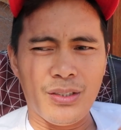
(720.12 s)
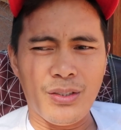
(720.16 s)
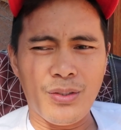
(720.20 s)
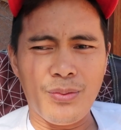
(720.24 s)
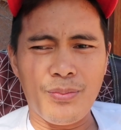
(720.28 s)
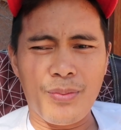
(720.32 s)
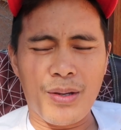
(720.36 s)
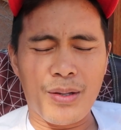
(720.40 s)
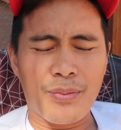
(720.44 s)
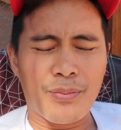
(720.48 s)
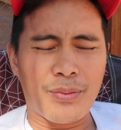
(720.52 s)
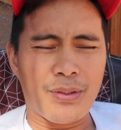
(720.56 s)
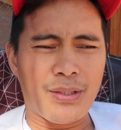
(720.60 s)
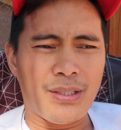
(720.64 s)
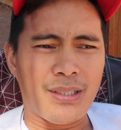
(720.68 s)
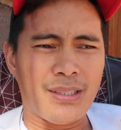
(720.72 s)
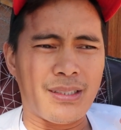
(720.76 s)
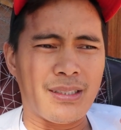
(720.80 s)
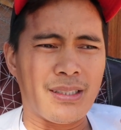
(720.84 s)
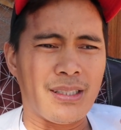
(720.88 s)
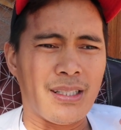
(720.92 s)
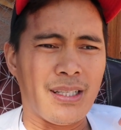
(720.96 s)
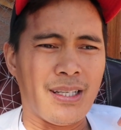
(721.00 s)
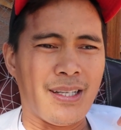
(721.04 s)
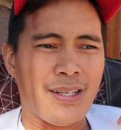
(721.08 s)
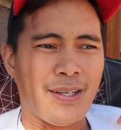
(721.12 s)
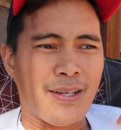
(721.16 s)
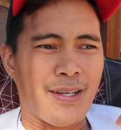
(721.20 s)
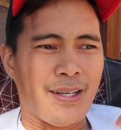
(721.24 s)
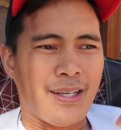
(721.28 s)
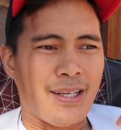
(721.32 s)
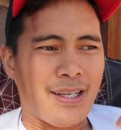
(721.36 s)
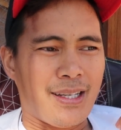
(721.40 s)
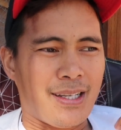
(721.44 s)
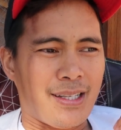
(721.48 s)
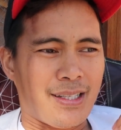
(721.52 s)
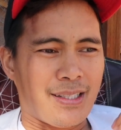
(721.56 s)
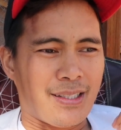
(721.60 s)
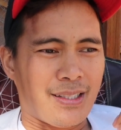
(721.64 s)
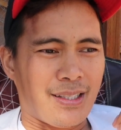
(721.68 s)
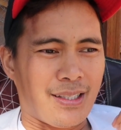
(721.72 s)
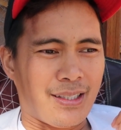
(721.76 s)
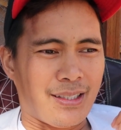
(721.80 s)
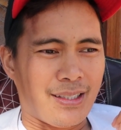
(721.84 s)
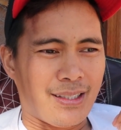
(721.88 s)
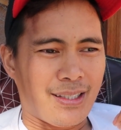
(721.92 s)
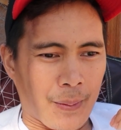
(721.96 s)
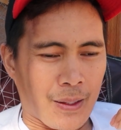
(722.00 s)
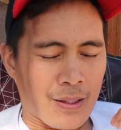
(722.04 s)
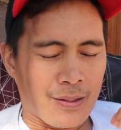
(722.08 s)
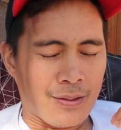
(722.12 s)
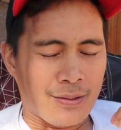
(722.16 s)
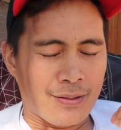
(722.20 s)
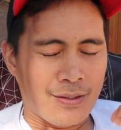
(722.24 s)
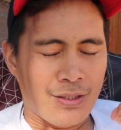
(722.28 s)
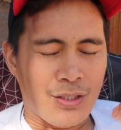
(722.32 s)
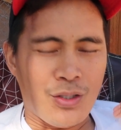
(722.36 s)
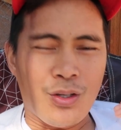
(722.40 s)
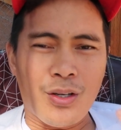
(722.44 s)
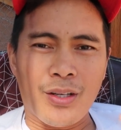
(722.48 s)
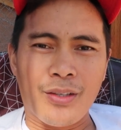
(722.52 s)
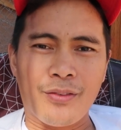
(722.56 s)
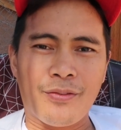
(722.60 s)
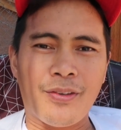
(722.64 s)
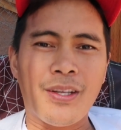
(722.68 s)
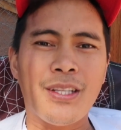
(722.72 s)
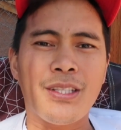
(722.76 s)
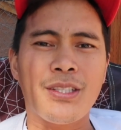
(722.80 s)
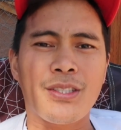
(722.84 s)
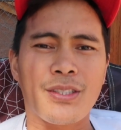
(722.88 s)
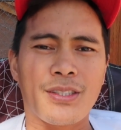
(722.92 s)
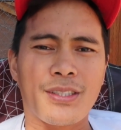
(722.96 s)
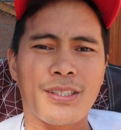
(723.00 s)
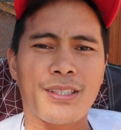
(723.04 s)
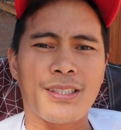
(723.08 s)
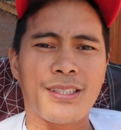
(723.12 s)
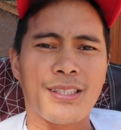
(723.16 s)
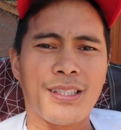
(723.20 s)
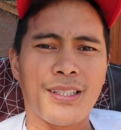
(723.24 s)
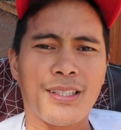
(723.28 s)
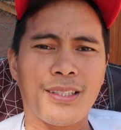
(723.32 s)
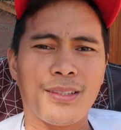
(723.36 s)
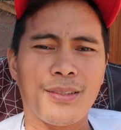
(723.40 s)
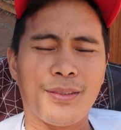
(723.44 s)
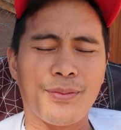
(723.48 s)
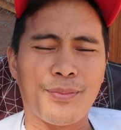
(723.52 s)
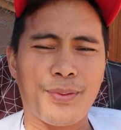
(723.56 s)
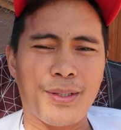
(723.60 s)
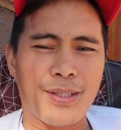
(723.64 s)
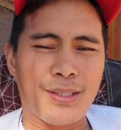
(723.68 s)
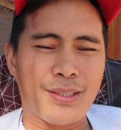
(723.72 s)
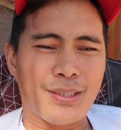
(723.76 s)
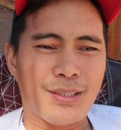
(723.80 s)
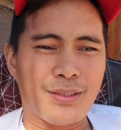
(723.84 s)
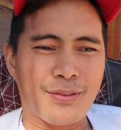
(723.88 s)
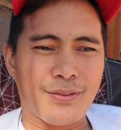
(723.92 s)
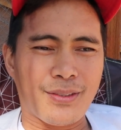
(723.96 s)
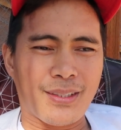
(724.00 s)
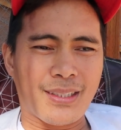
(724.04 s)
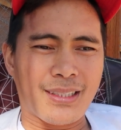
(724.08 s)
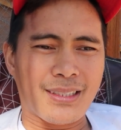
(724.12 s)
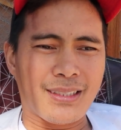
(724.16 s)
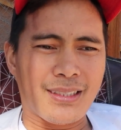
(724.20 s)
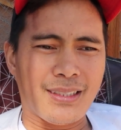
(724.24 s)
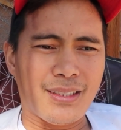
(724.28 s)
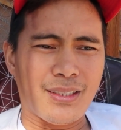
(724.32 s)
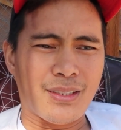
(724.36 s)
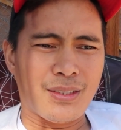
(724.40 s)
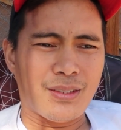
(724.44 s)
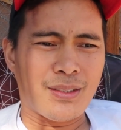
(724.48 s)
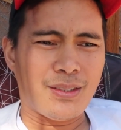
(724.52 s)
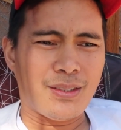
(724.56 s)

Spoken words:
new memories and new adventures because of it, you